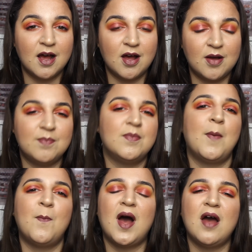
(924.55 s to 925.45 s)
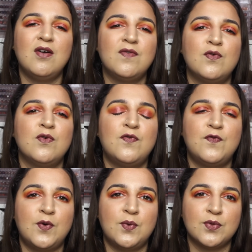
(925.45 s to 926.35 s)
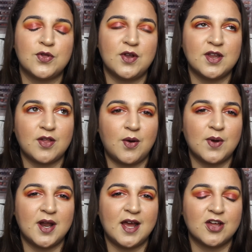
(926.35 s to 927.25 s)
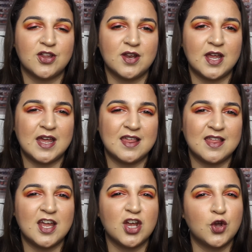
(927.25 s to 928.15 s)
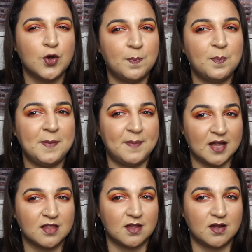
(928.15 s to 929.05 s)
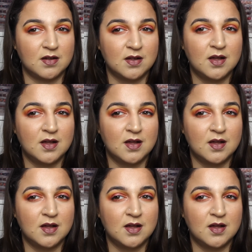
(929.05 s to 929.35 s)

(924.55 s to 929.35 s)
My overall thoughts on this whole collection is it could be better.